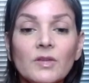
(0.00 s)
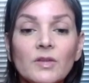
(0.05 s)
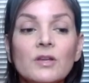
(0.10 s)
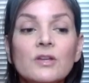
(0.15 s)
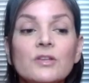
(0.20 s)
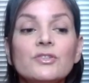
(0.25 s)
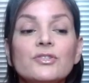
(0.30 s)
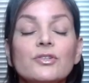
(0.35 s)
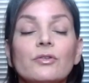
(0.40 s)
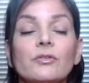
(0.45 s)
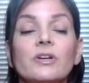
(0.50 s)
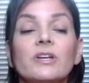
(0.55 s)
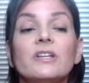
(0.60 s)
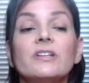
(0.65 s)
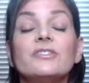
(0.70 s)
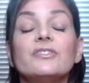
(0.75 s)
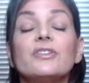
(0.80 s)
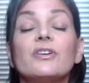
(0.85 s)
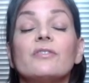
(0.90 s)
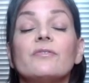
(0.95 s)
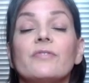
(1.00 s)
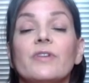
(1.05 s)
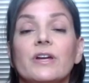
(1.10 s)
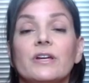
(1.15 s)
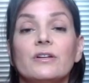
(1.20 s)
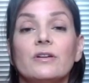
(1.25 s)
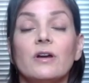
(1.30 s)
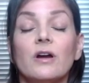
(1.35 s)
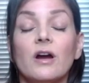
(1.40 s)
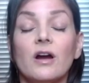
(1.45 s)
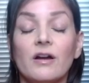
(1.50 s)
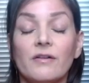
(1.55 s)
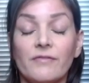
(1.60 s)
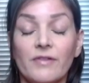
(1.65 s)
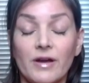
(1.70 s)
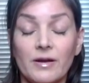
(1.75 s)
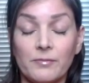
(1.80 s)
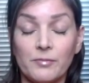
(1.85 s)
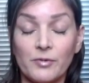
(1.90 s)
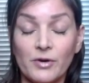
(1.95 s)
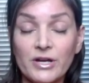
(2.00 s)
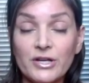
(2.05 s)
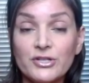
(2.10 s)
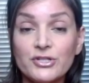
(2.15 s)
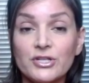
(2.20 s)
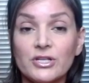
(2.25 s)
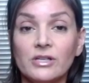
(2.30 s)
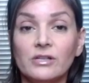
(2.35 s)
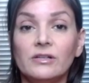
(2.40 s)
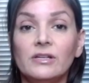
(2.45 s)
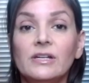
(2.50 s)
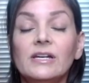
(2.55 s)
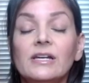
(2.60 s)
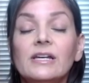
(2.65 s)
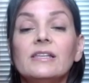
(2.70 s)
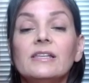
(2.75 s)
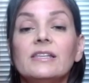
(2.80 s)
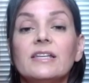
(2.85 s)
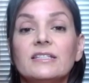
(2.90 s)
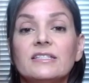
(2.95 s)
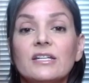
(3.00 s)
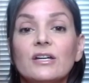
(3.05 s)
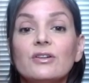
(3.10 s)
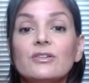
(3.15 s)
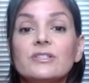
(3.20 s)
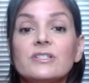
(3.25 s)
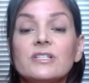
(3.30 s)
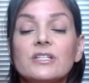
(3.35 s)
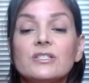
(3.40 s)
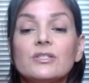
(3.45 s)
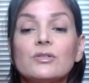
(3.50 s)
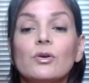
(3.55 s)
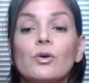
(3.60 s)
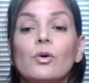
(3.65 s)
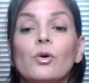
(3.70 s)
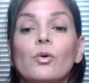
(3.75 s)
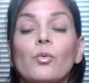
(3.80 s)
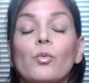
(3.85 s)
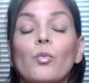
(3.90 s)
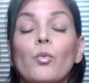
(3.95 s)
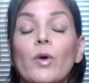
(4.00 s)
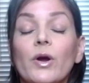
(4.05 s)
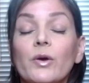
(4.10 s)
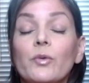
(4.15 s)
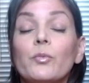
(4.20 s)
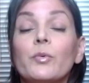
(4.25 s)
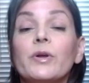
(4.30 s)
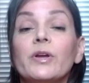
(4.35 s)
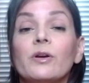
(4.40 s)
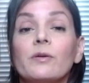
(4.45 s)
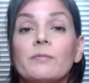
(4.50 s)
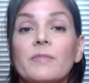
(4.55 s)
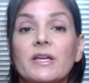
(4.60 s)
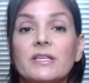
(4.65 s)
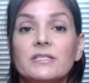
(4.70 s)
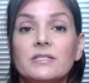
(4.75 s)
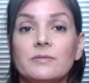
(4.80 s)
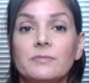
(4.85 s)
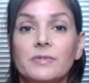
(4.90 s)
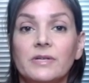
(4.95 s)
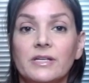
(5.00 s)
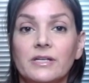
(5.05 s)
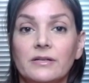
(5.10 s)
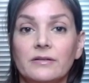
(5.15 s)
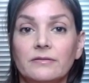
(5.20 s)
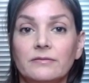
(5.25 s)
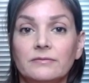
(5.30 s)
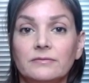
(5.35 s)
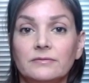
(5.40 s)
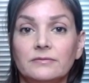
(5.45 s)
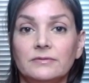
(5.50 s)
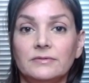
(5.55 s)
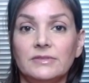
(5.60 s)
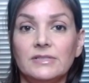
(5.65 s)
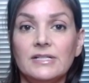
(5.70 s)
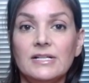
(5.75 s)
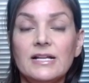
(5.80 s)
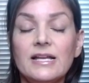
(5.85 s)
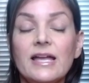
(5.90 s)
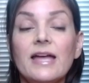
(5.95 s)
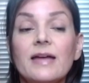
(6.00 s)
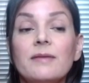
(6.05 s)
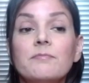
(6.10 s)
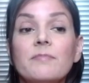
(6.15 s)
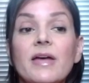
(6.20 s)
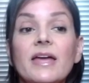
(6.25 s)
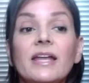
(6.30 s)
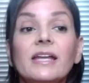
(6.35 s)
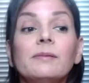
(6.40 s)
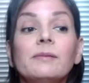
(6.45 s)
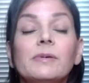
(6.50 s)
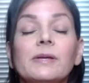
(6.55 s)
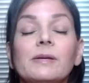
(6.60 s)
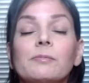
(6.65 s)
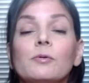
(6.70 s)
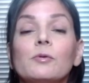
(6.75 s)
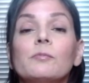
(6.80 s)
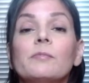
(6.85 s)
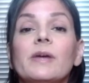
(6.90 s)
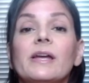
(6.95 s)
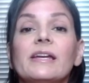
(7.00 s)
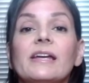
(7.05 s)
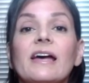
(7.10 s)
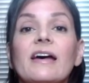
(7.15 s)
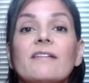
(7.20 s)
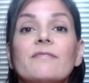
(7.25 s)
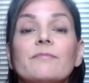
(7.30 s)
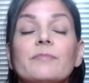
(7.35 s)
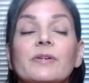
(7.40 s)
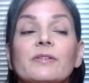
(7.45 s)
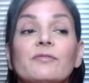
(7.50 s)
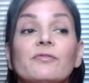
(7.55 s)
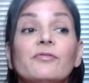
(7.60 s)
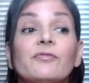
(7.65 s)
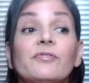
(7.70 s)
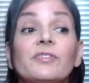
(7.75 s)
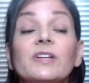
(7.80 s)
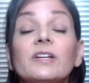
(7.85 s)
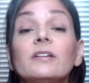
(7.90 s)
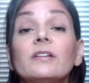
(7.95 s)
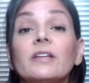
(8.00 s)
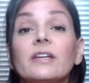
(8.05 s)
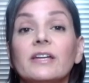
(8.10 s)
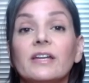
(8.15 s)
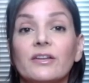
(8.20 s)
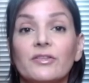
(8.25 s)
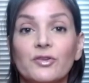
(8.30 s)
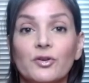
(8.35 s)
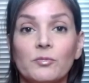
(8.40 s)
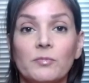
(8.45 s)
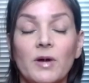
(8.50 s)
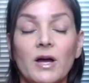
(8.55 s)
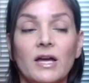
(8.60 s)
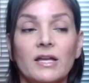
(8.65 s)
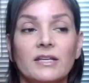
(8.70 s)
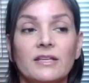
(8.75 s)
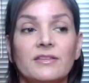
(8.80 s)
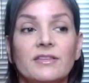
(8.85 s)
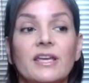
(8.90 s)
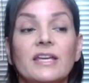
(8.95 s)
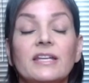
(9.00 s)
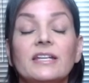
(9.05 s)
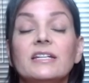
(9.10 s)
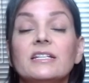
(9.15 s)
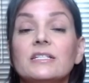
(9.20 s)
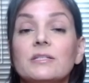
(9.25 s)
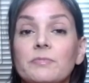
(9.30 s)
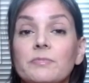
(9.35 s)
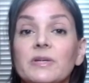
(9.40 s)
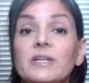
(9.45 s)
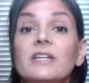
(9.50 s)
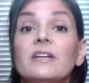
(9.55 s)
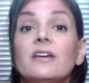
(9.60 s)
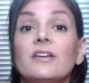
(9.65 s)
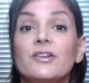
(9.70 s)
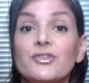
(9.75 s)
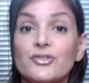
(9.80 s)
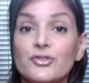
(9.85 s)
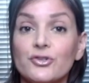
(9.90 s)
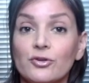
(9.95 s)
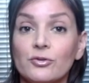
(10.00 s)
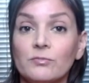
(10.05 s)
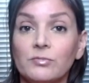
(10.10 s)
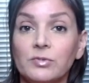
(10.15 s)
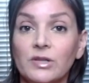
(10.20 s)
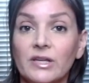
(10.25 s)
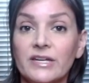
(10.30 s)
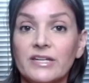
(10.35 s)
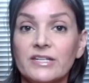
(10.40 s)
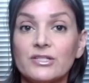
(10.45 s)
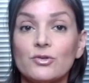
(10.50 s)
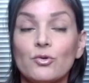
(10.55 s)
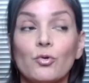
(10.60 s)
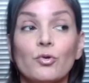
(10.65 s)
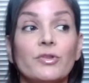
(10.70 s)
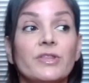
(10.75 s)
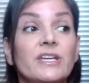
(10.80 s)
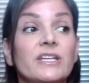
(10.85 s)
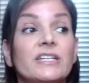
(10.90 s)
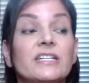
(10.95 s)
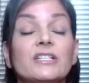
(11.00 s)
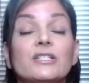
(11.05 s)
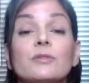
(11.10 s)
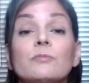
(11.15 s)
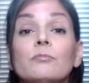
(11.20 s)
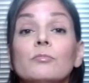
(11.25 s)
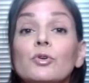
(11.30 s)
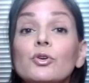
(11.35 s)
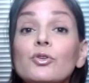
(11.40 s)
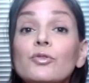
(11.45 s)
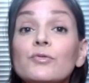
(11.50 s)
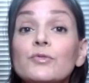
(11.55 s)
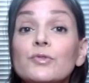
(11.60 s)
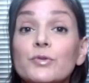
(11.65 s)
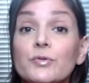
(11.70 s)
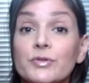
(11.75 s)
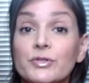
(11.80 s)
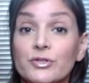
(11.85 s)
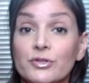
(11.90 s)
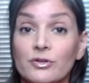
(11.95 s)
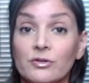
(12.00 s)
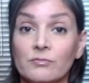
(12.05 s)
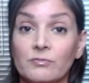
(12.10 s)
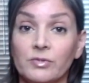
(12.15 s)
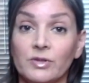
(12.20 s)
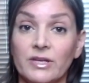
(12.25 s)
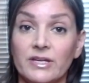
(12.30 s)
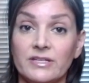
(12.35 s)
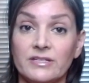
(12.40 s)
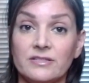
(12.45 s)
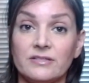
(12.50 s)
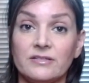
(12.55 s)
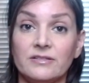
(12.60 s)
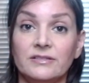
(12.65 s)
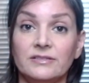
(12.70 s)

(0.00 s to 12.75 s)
So it is our vibration that tells us where we are meant to be. And many people may have been feeling in their body they need to be in a certain place, or they need to move to a certain place.